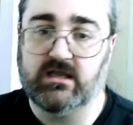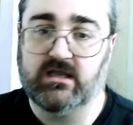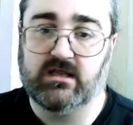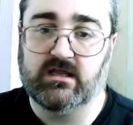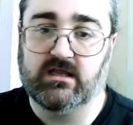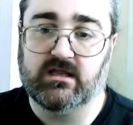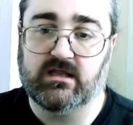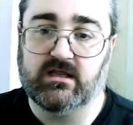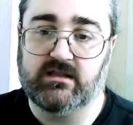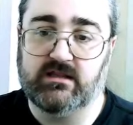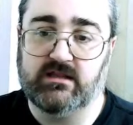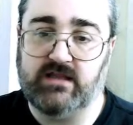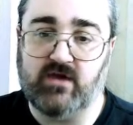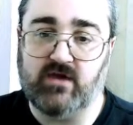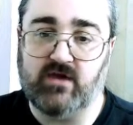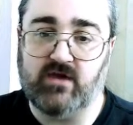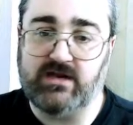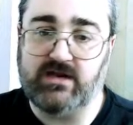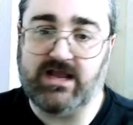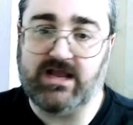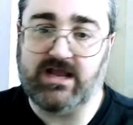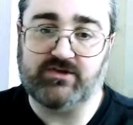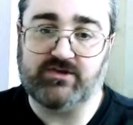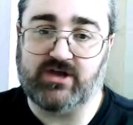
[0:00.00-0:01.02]
The only
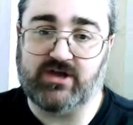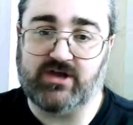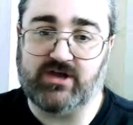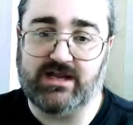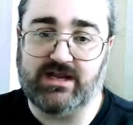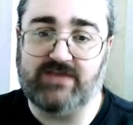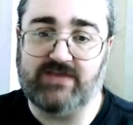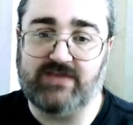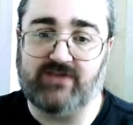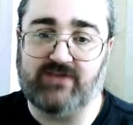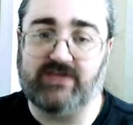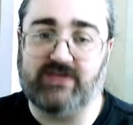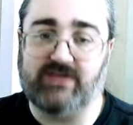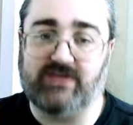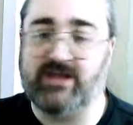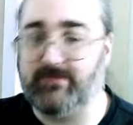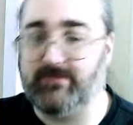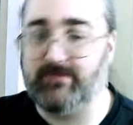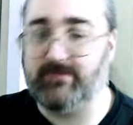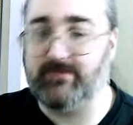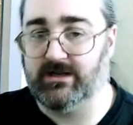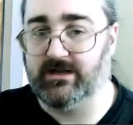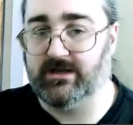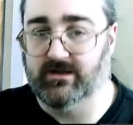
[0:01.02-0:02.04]
downside is it's
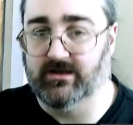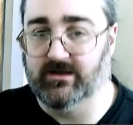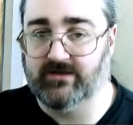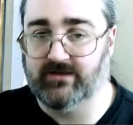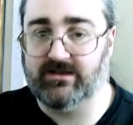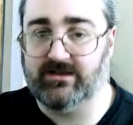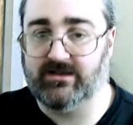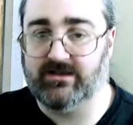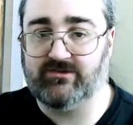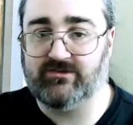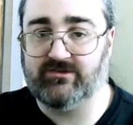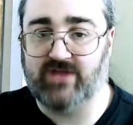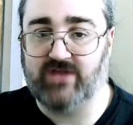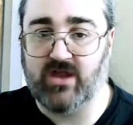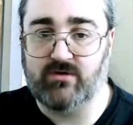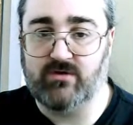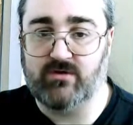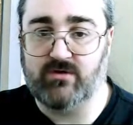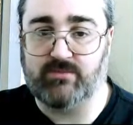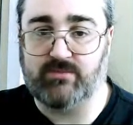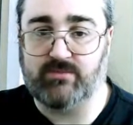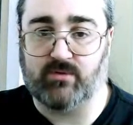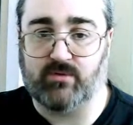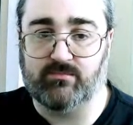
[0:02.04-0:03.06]
happening at night. That's the
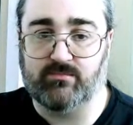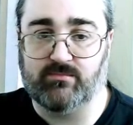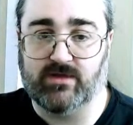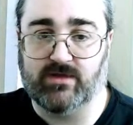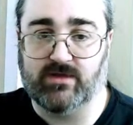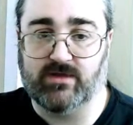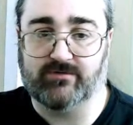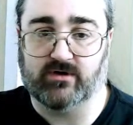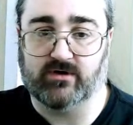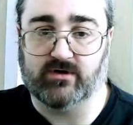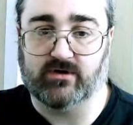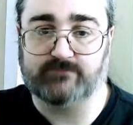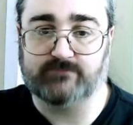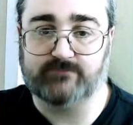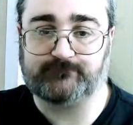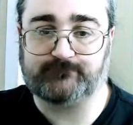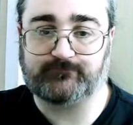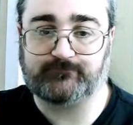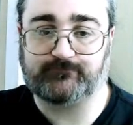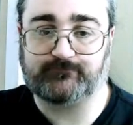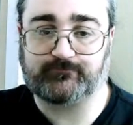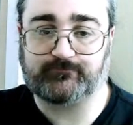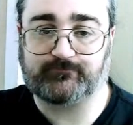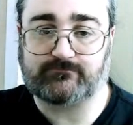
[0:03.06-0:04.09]
only problem I've got.
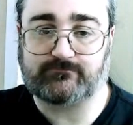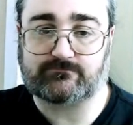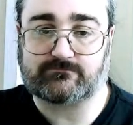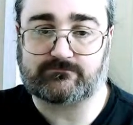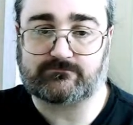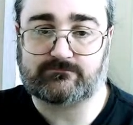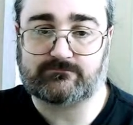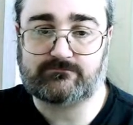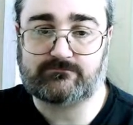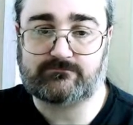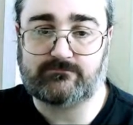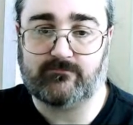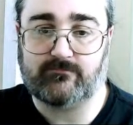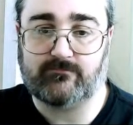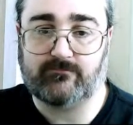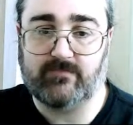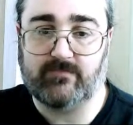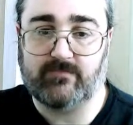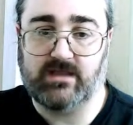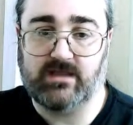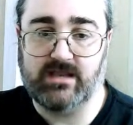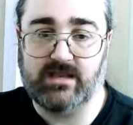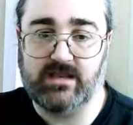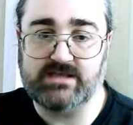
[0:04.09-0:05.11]

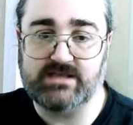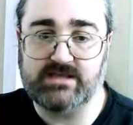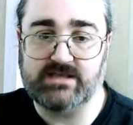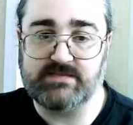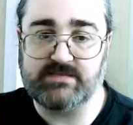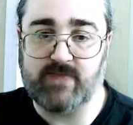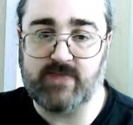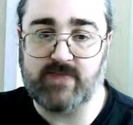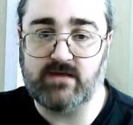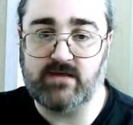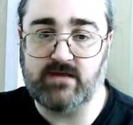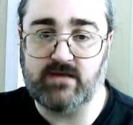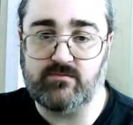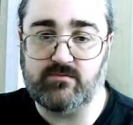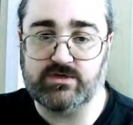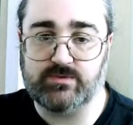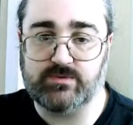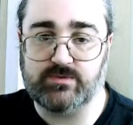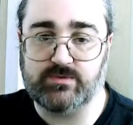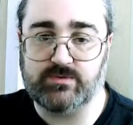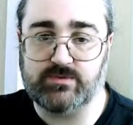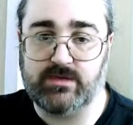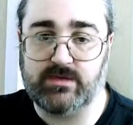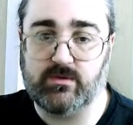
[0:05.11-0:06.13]
There's the Mun, which
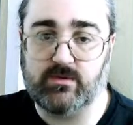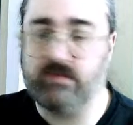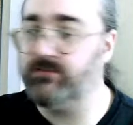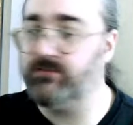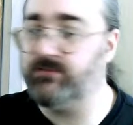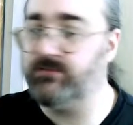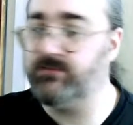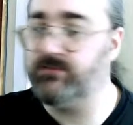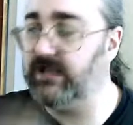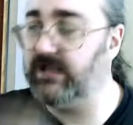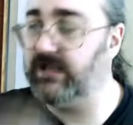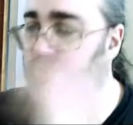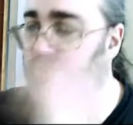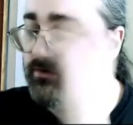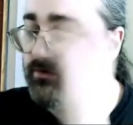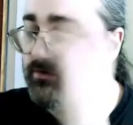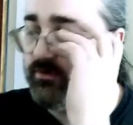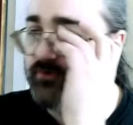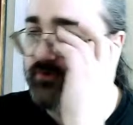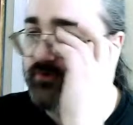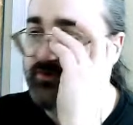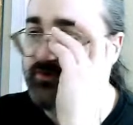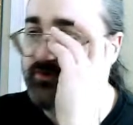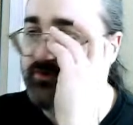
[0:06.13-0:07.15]
we were playing on
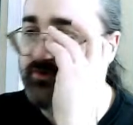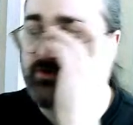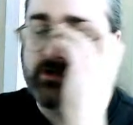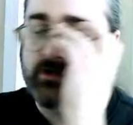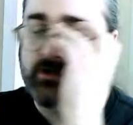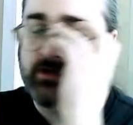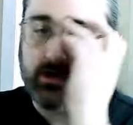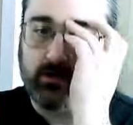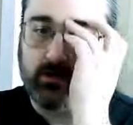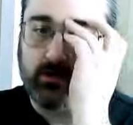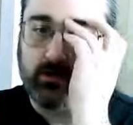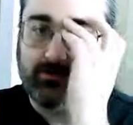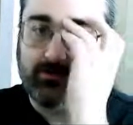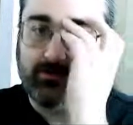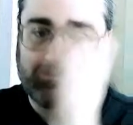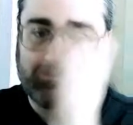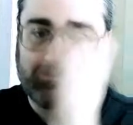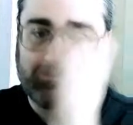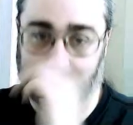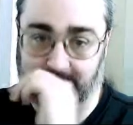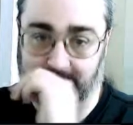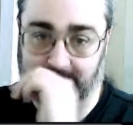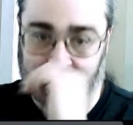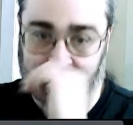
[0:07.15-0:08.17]
not too long ago.
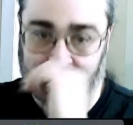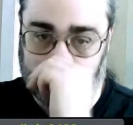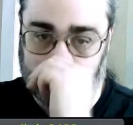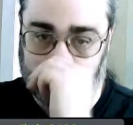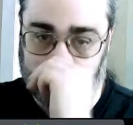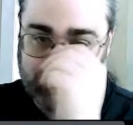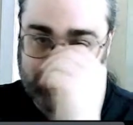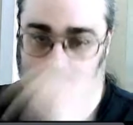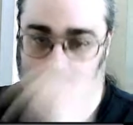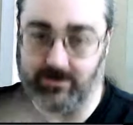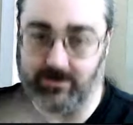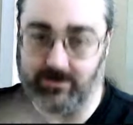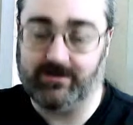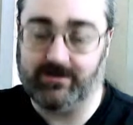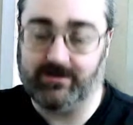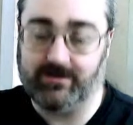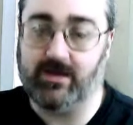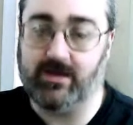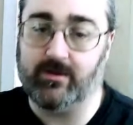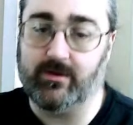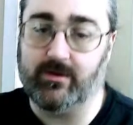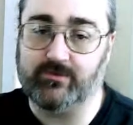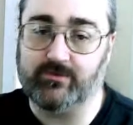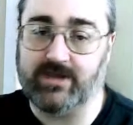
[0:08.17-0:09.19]
Well, no,
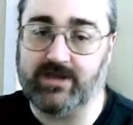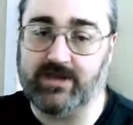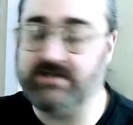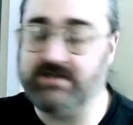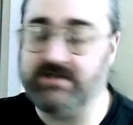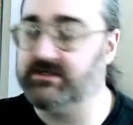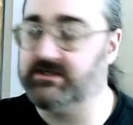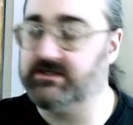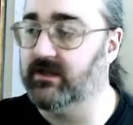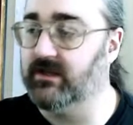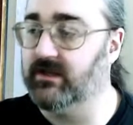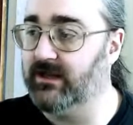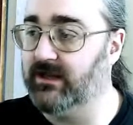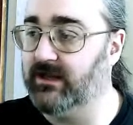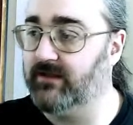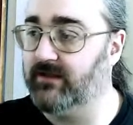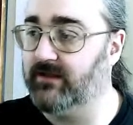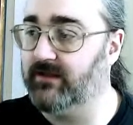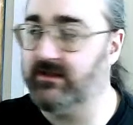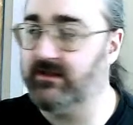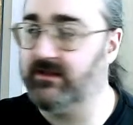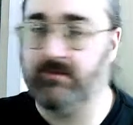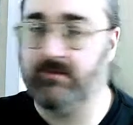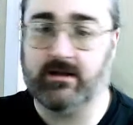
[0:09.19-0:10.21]
it was ages ago now, I
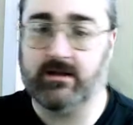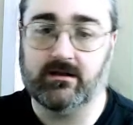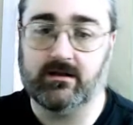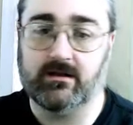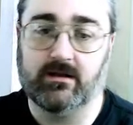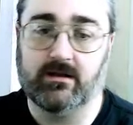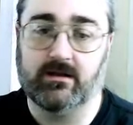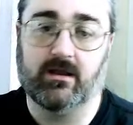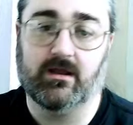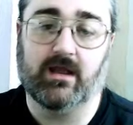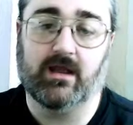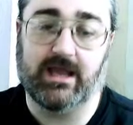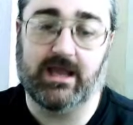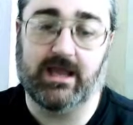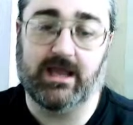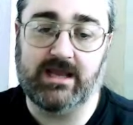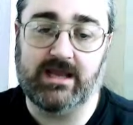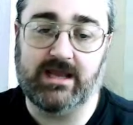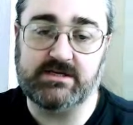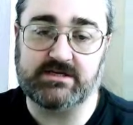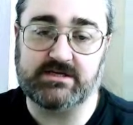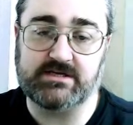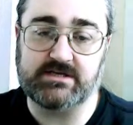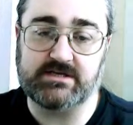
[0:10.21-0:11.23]
think about it.
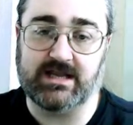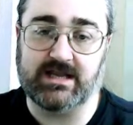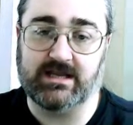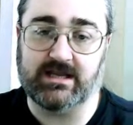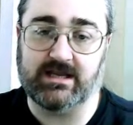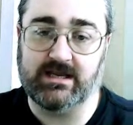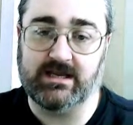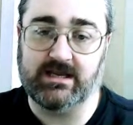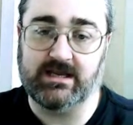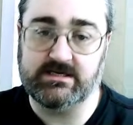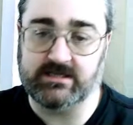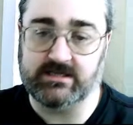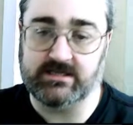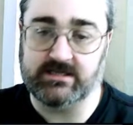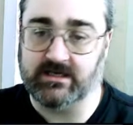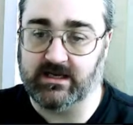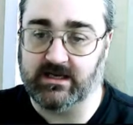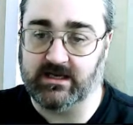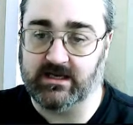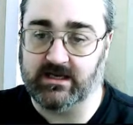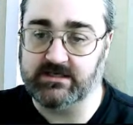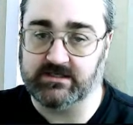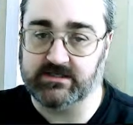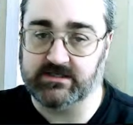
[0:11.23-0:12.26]
Ages and ages and
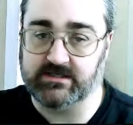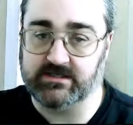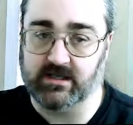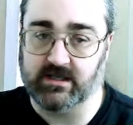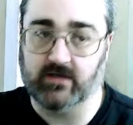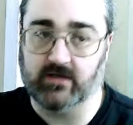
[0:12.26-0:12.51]
ages ago.